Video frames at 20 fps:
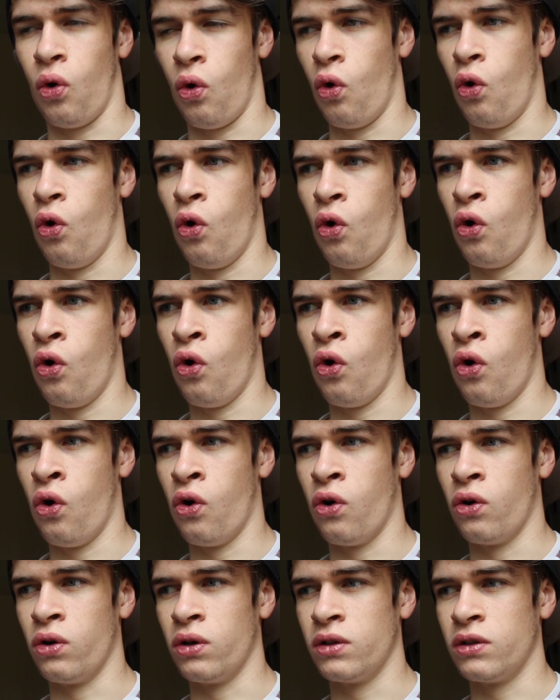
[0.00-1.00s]

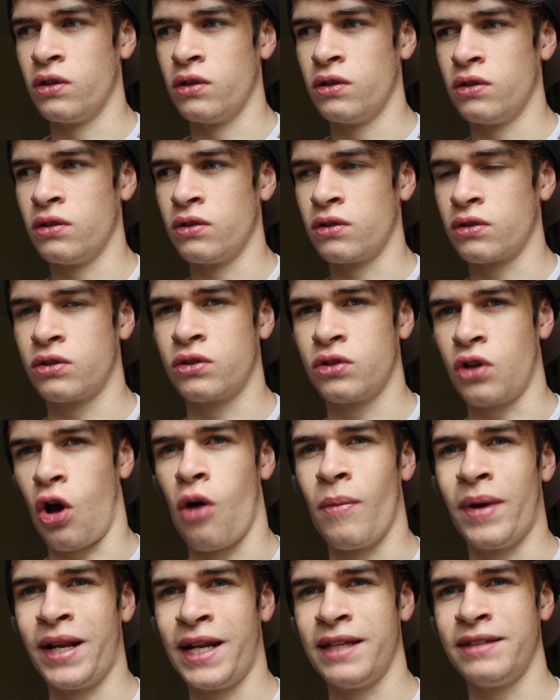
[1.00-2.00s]
or
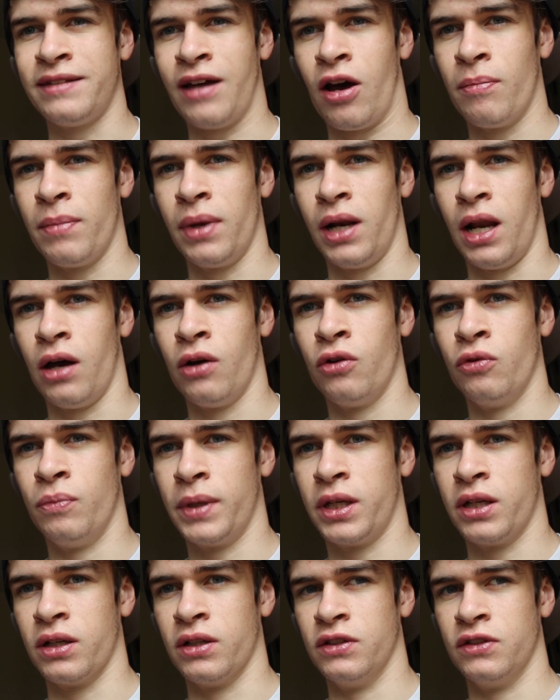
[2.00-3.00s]
comment it down below,
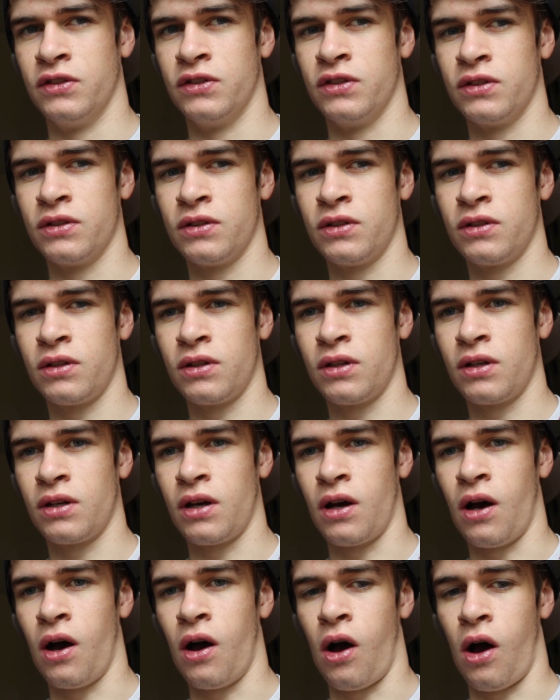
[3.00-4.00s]
because
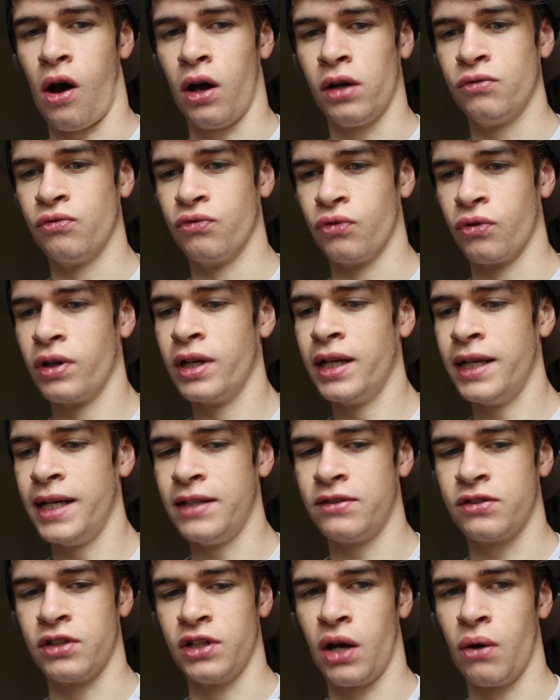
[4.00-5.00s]
I really
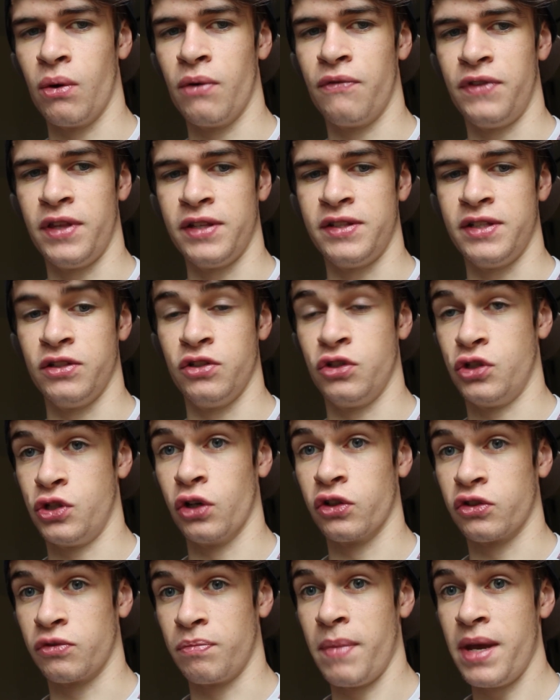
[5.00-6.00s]
need to know if this is
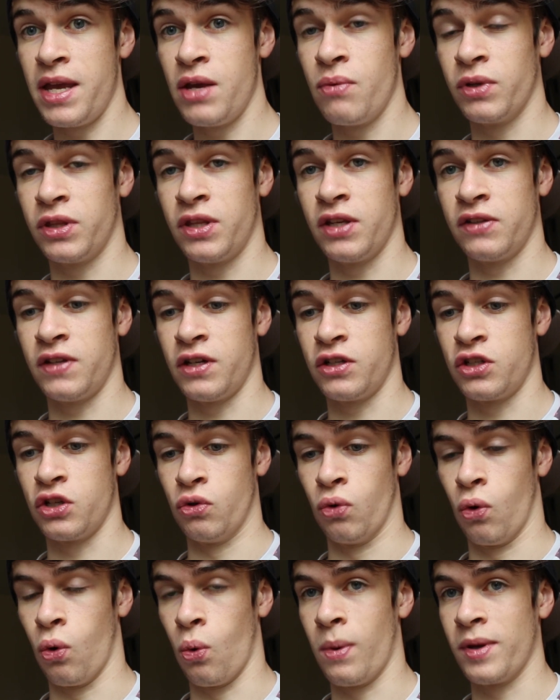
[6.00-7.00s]
just me with this
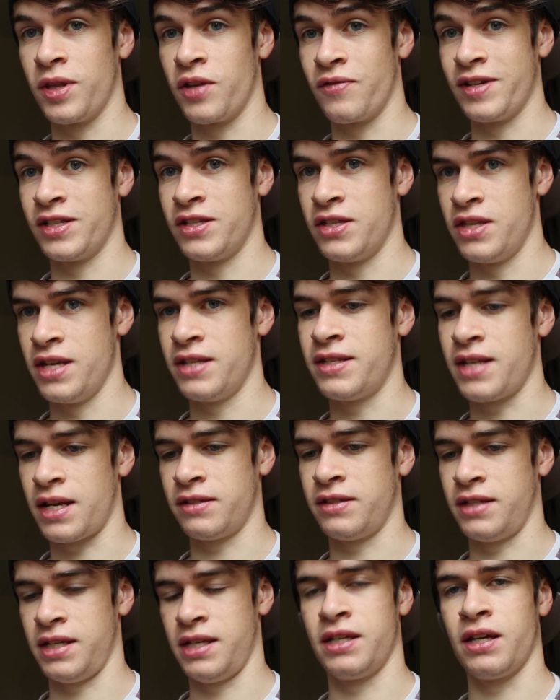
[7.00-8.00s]
issue, or whether it's this
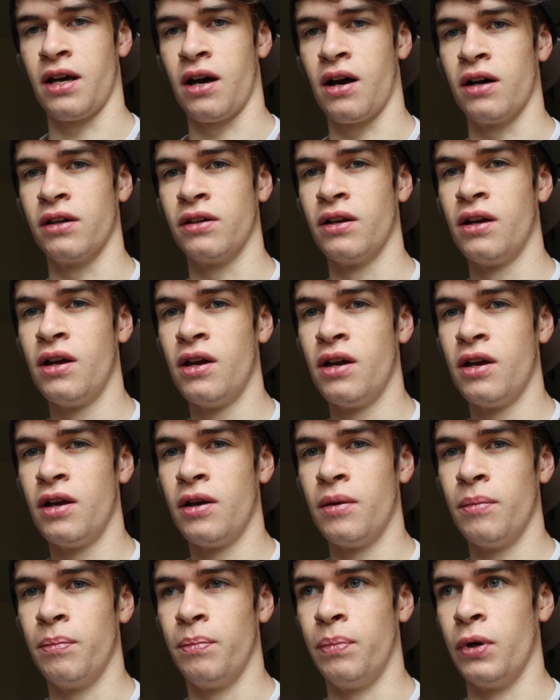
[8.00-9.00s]
SD card.
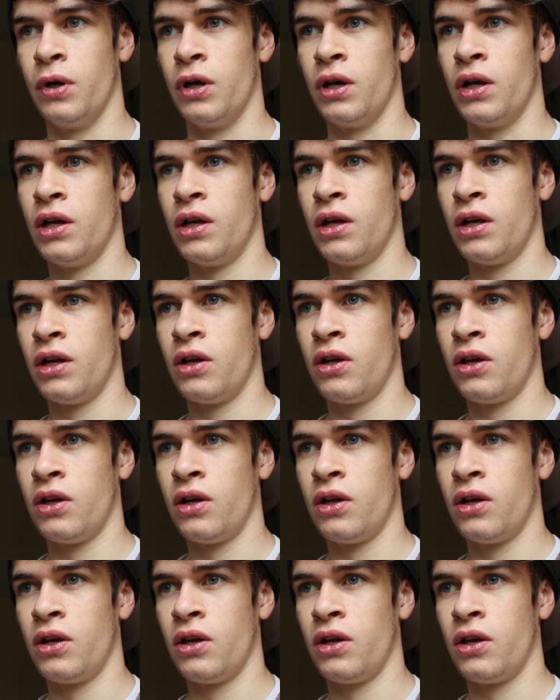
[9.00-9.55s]
But